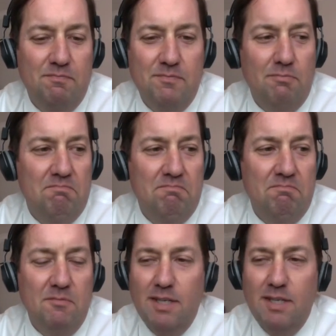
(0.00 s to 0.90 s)

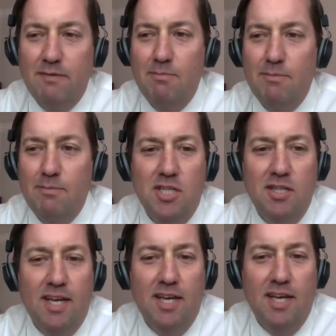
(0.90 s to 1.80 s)
still
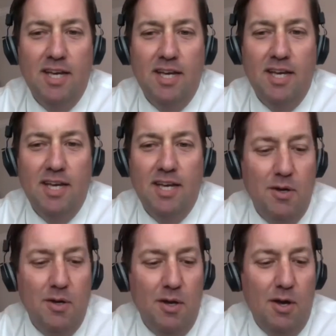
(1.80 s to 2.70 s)
living the mission life at
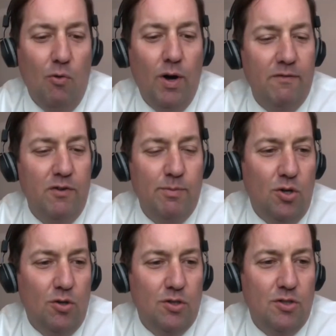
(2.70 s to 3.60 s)
home. What
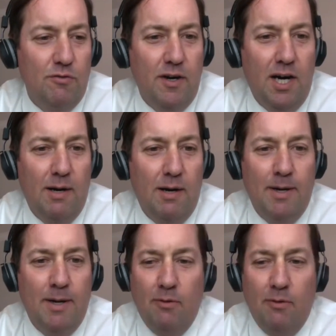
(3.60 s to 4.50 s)
have you been told so
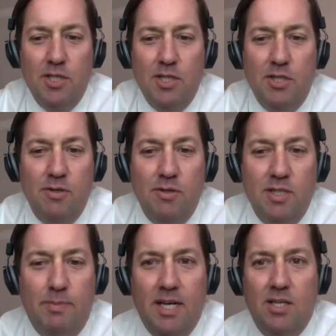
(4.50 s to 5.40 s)
far about what to
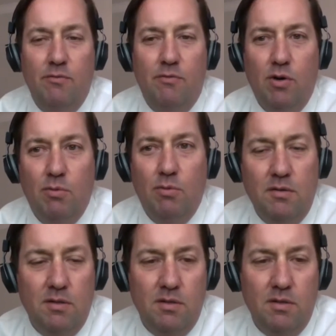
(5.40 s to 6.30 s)
expect going
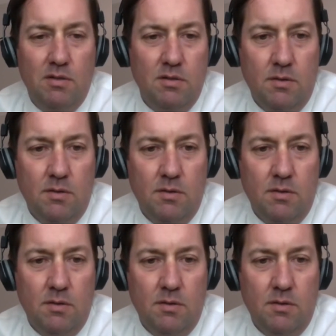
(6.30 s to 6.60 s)
forward?